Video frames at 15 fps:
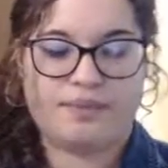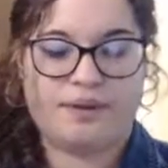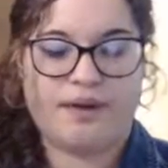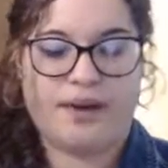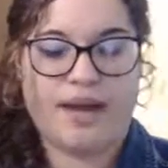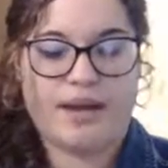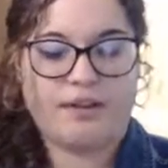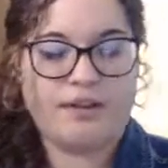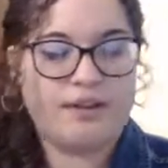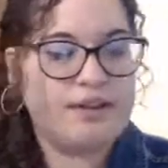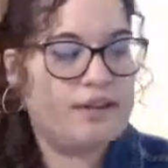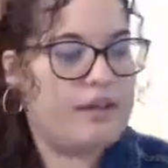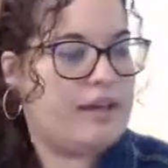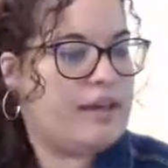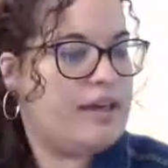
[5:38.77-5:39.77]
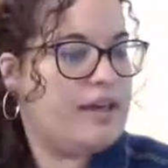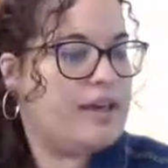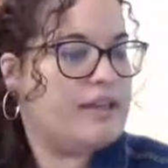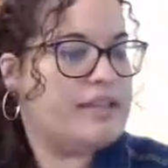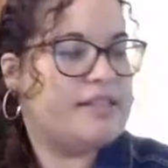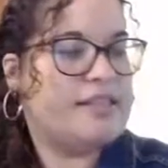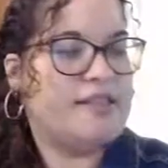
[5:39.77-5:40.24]
All right.
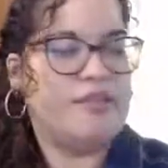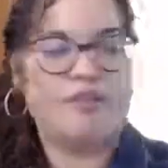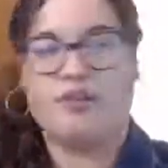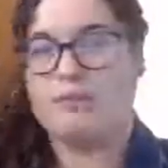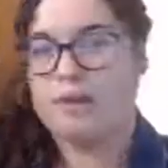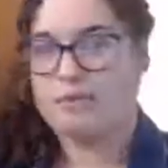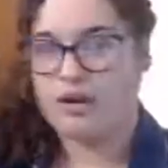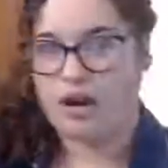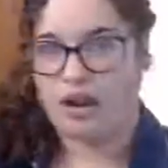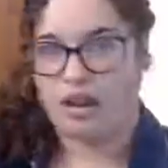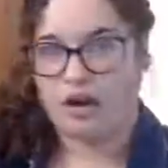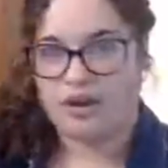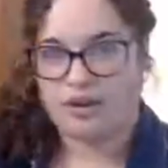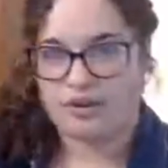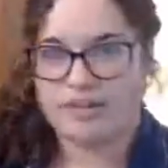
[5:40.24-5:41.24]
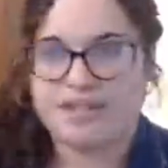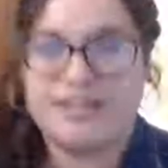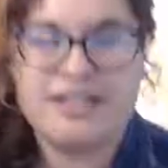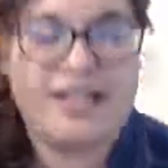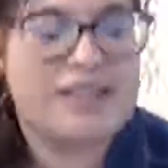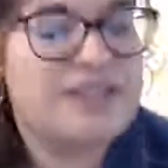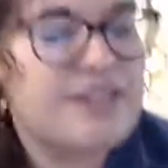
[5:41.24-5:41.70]
Let's see if we remember all our notes.
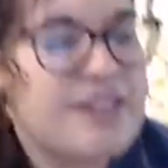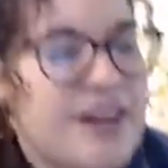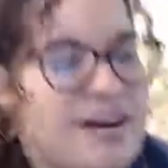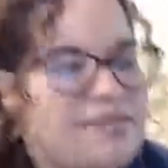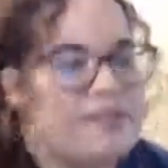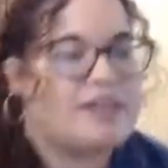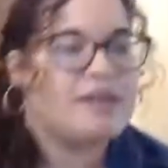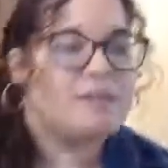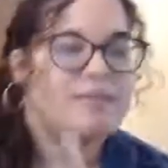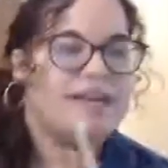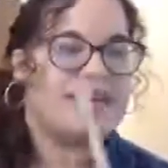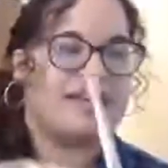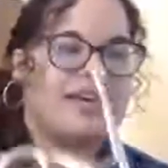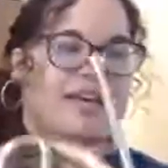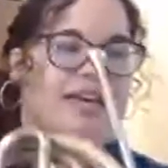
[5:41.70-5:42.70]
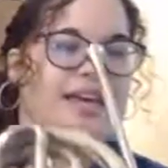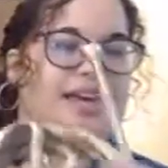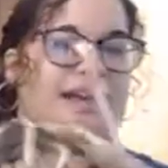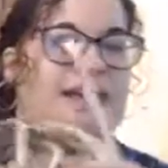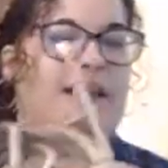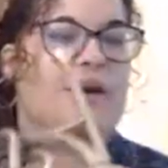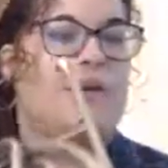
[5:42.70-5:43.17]
Let's start from the
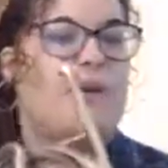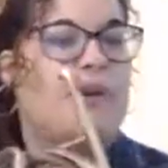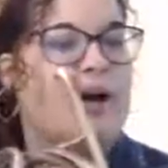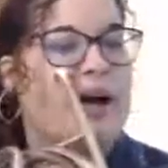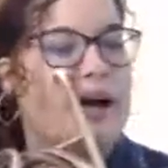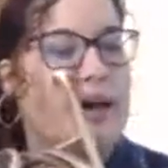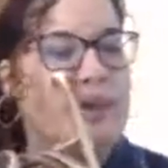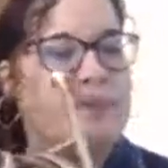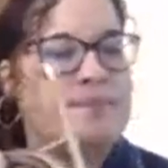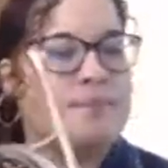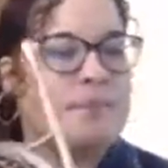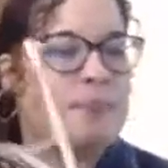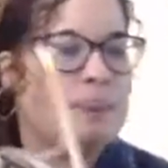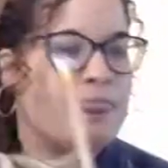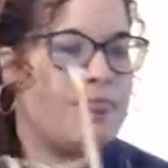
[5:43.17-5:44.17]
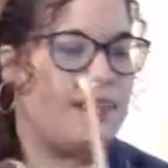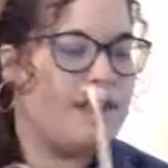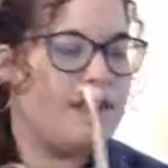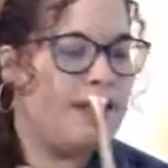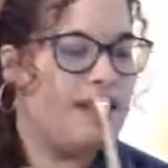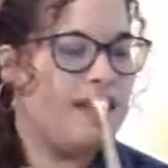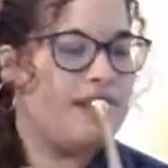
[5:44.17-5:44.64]
beginning. 1,
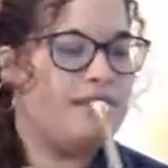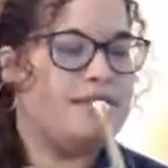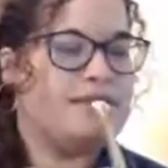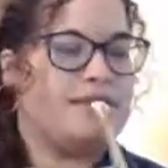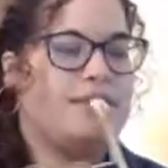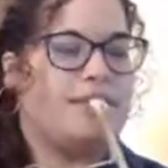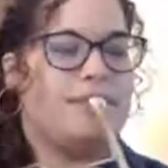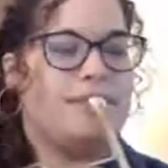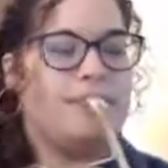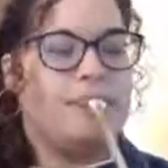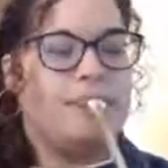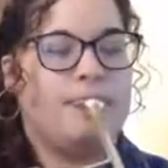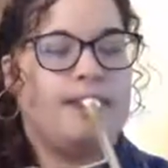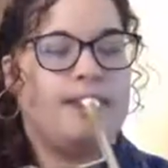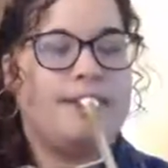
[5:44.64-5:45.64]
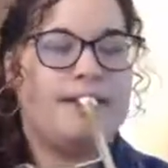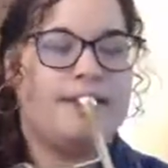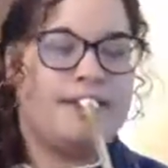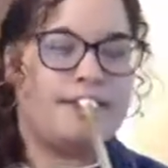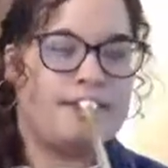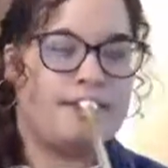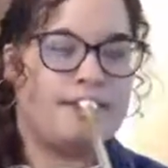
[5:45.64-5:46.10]
2,
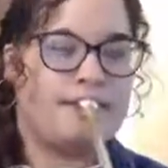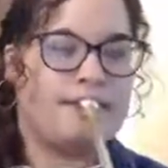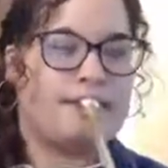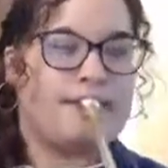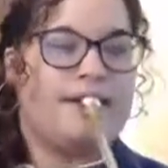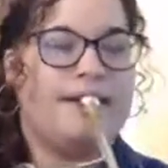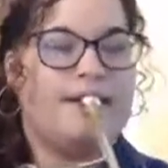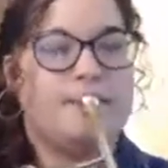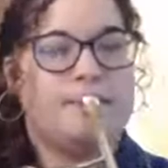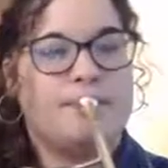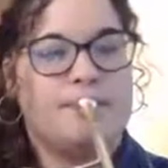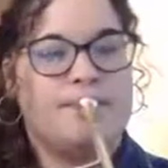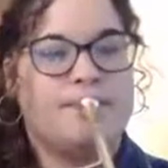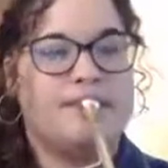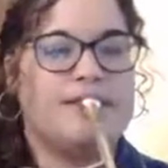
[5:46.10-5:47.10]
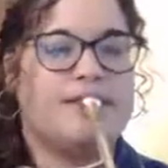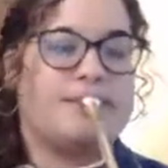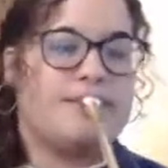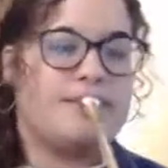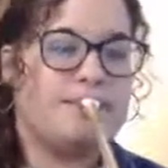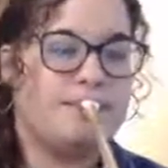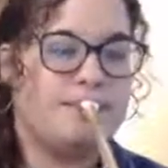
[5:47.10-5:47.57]
and 1,
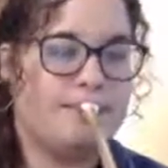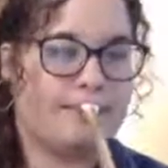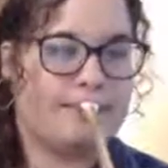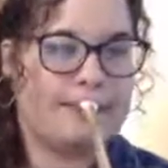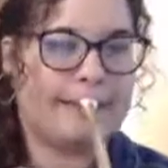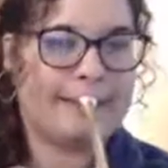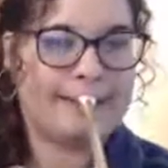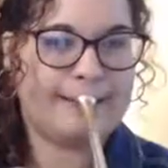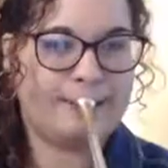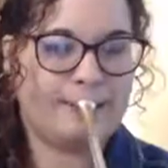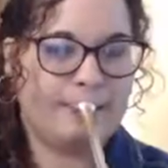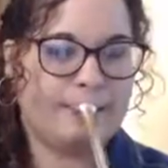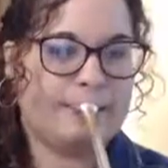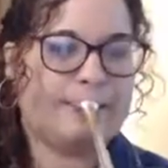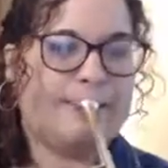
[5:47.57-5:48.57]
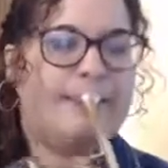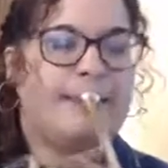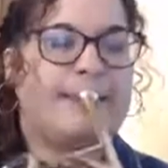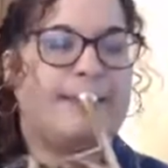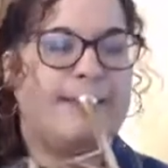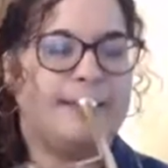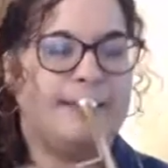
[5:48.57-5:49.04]
2. Ready?
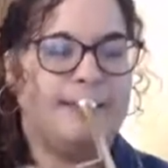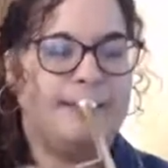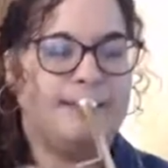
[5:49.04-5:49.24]
And